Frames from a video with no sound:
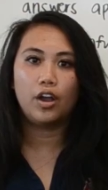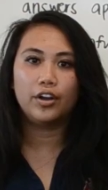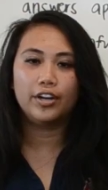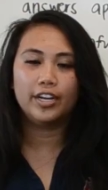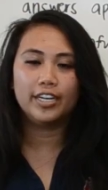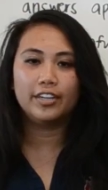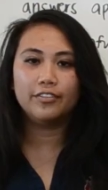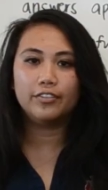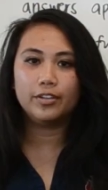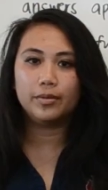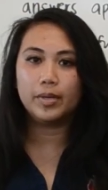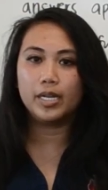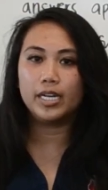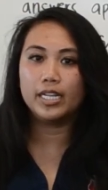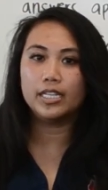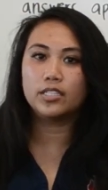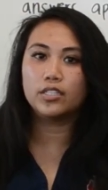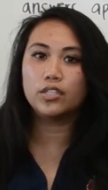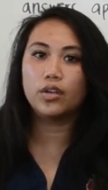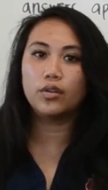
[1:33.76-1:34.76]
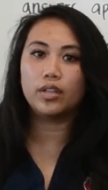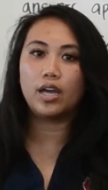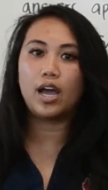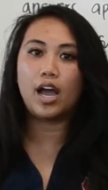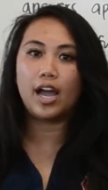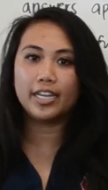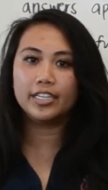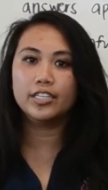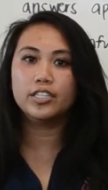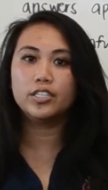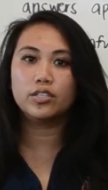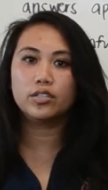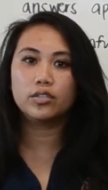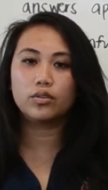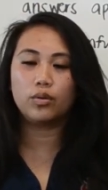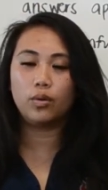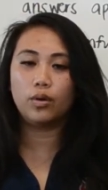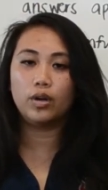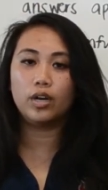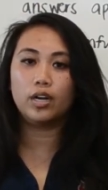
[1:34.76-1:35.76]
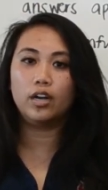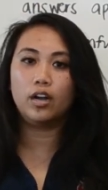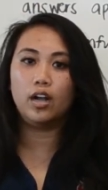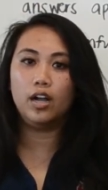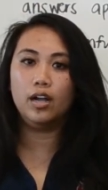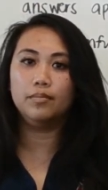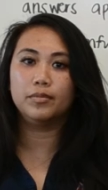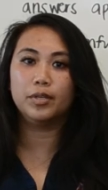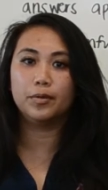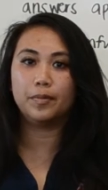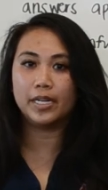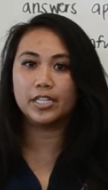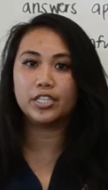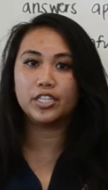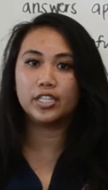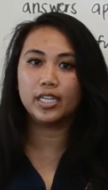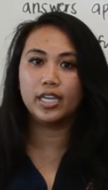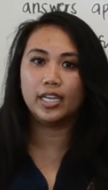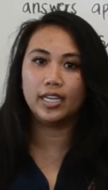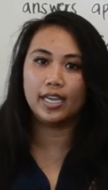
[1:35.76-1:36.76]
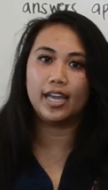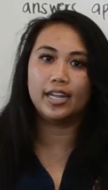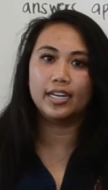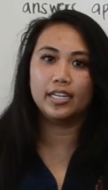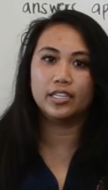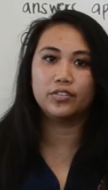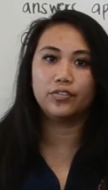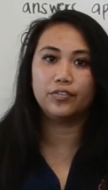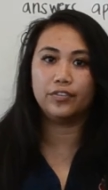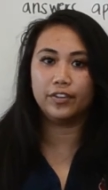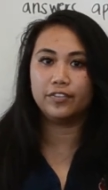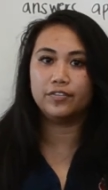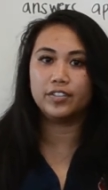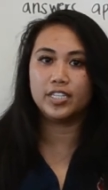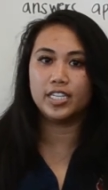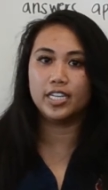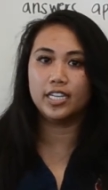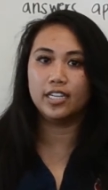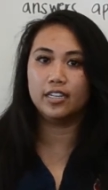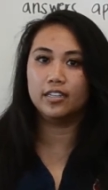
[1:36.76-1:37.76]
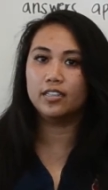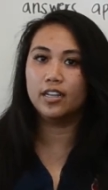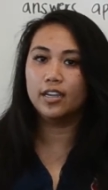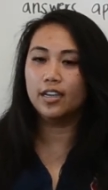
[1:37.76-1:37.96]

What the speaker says: All right, everybody. So the highest score your patient can get is 15.